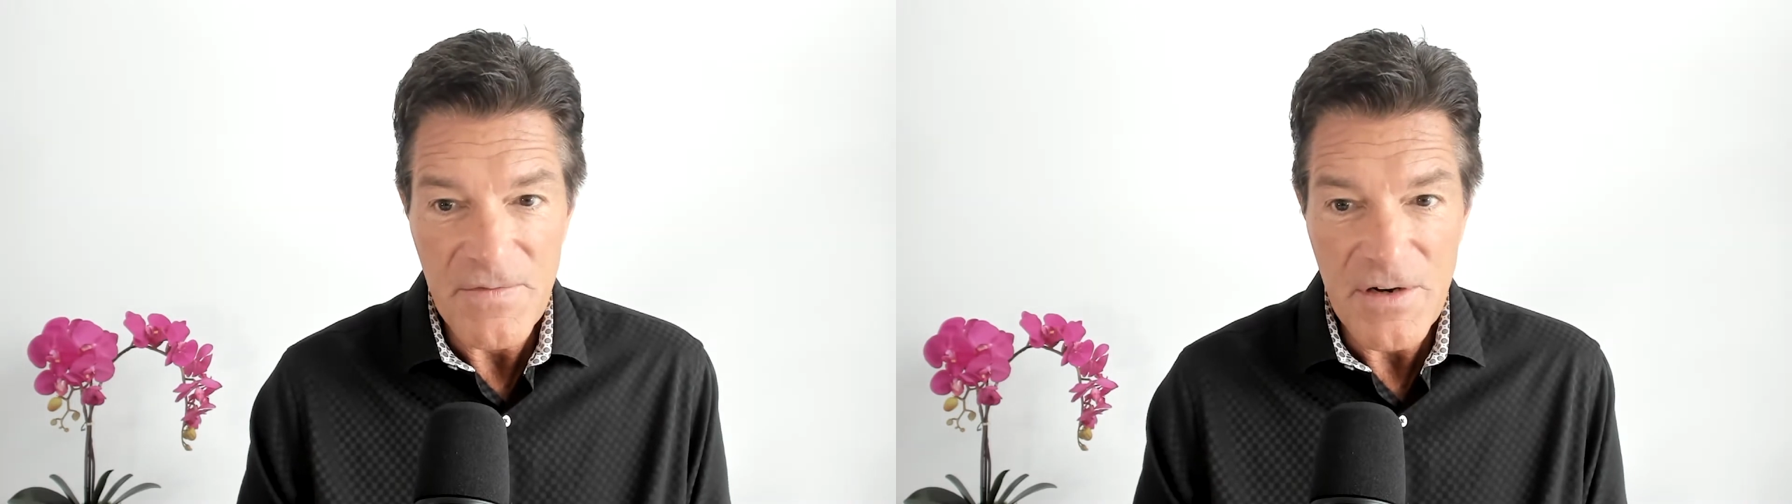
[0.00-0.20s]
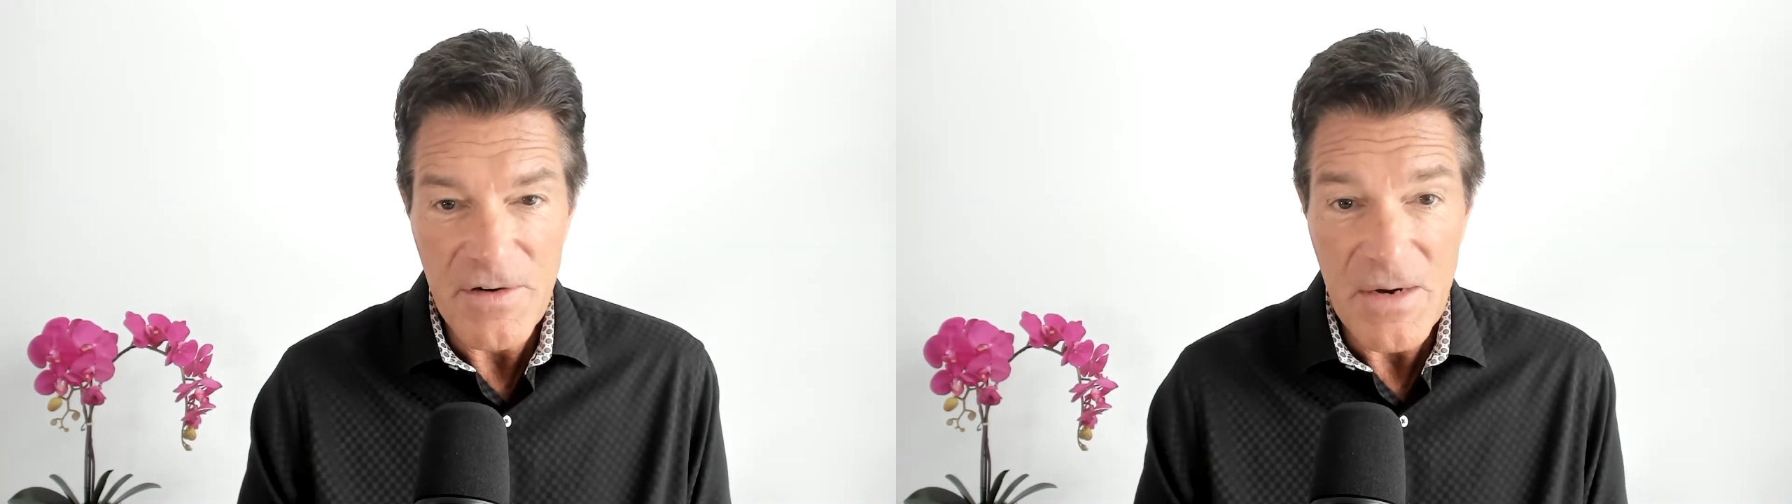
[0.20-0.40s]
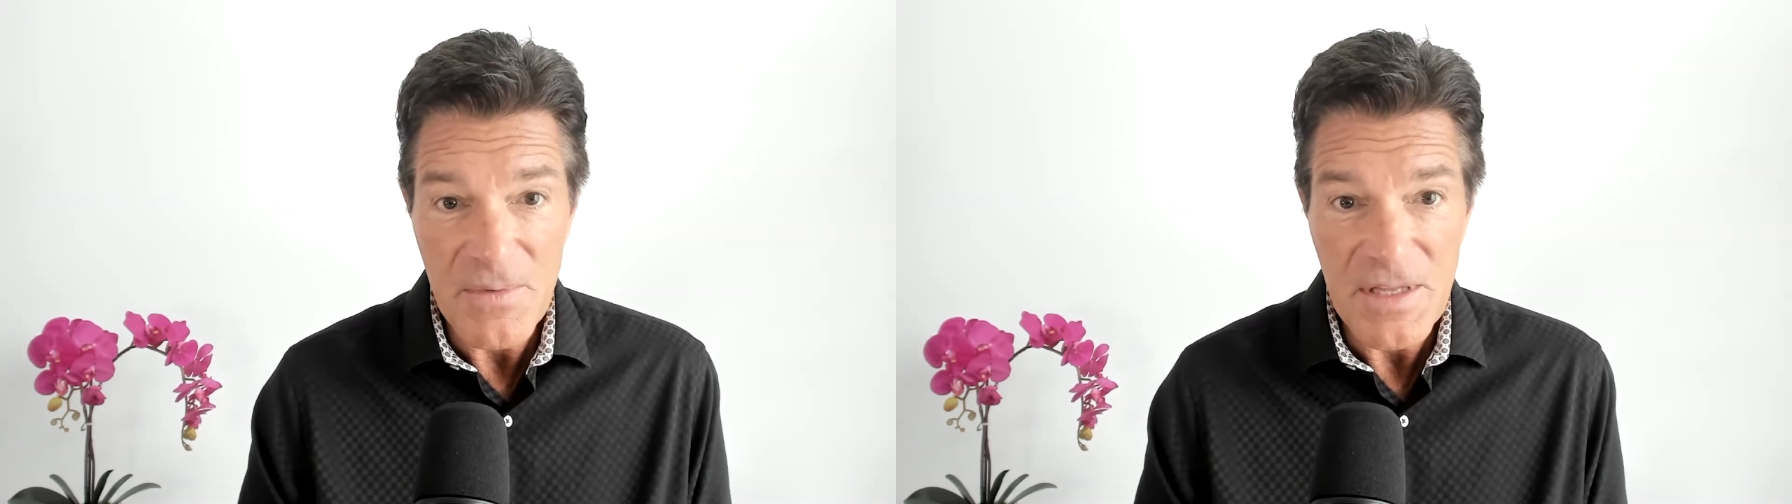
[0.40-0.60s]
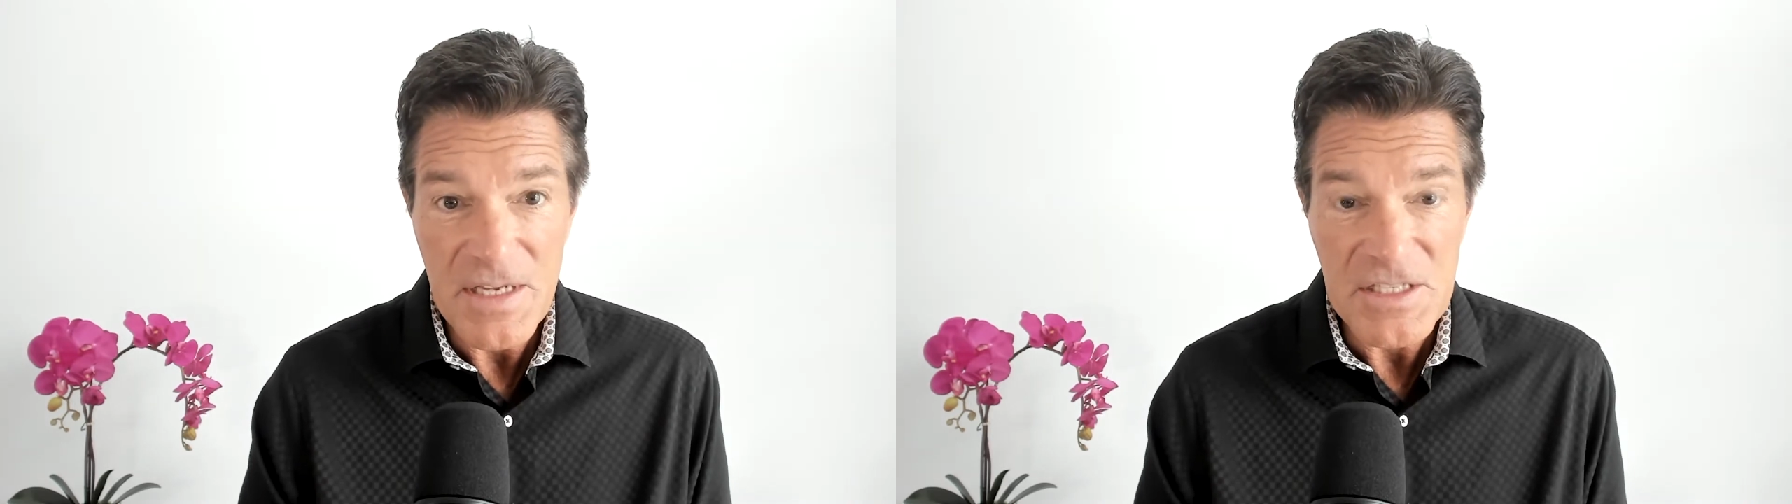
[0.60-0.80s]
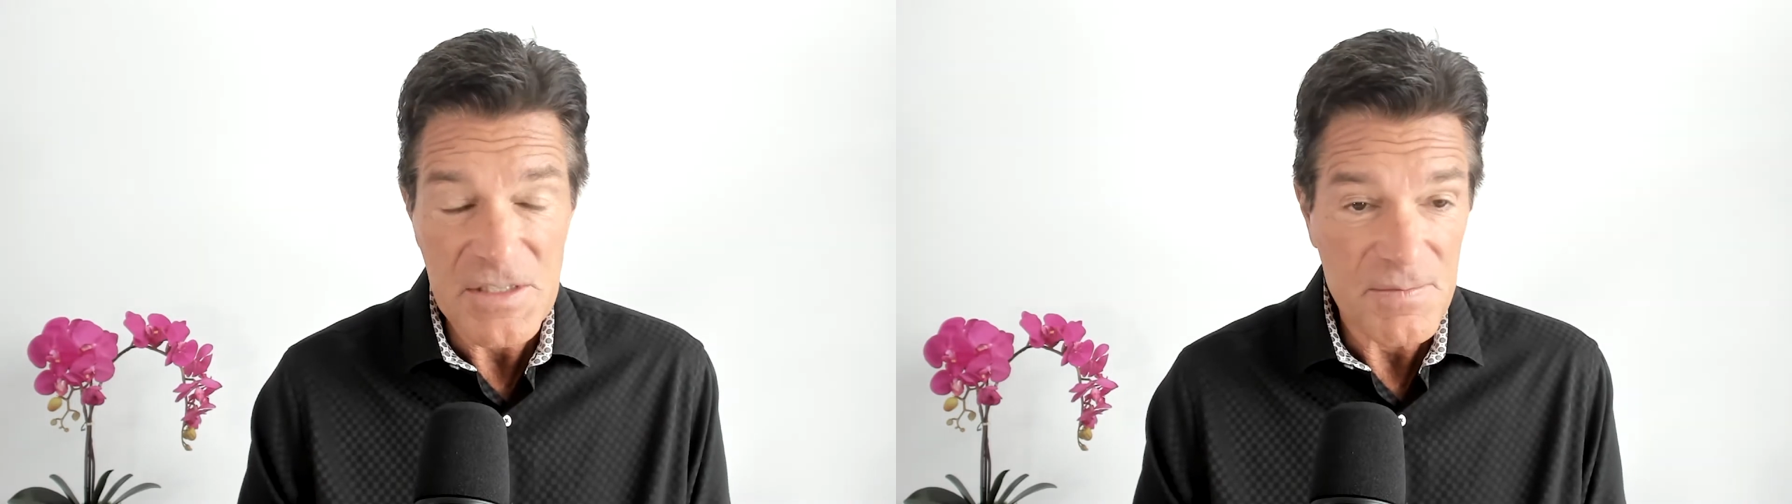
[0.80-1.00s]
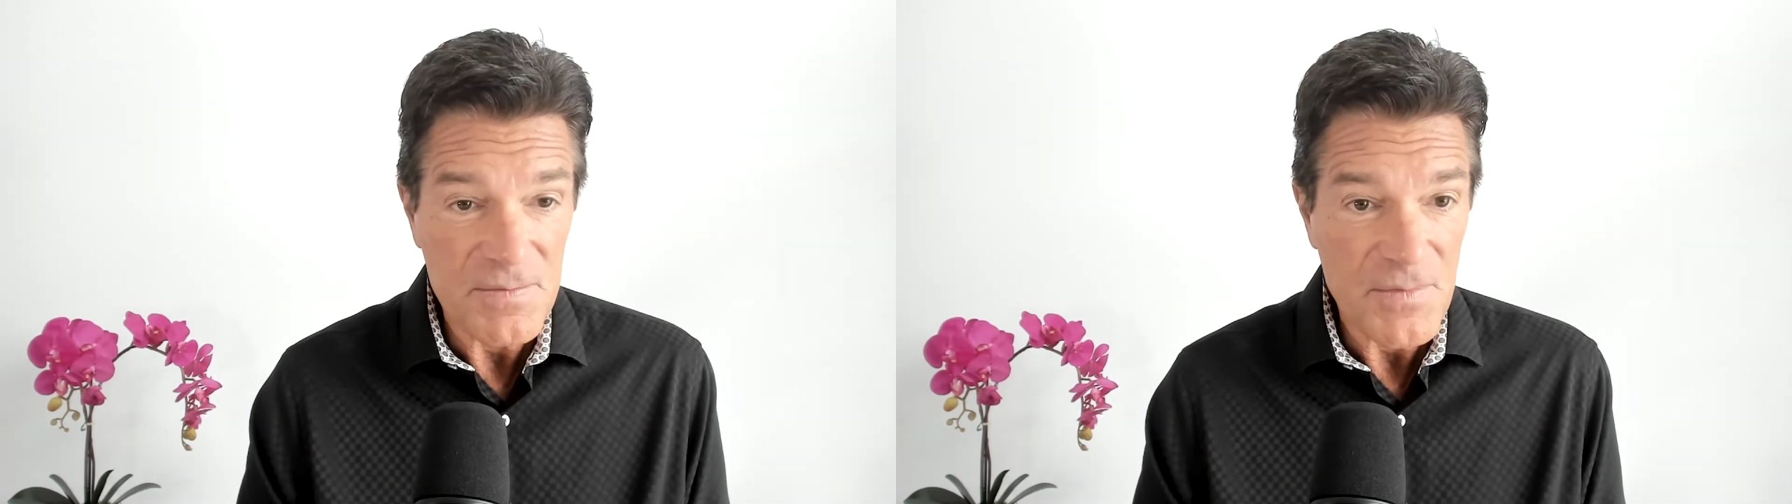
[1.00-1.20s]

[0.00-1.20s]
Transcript: figuring out these